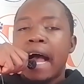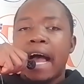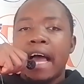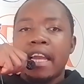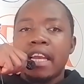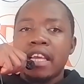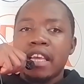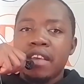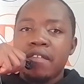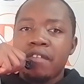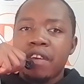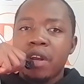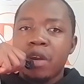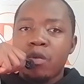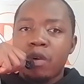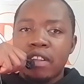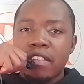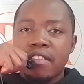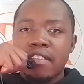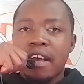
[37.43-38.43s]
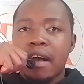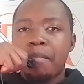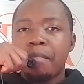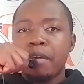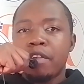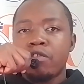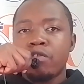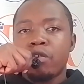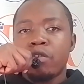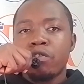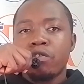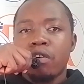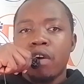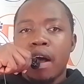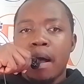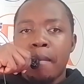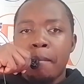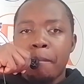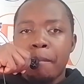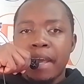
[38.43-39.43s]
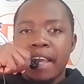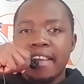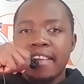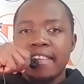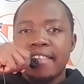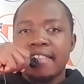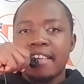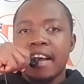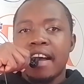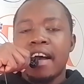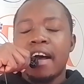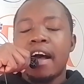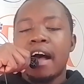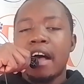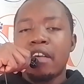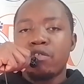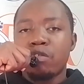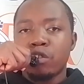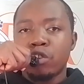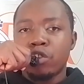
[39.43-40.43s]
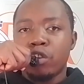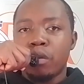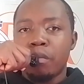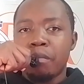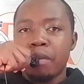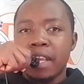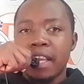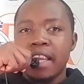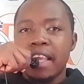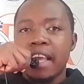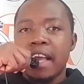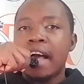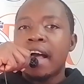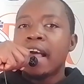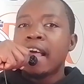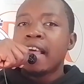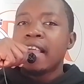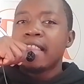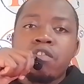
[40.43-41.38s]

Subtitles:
and even WhatsApp is also a social media.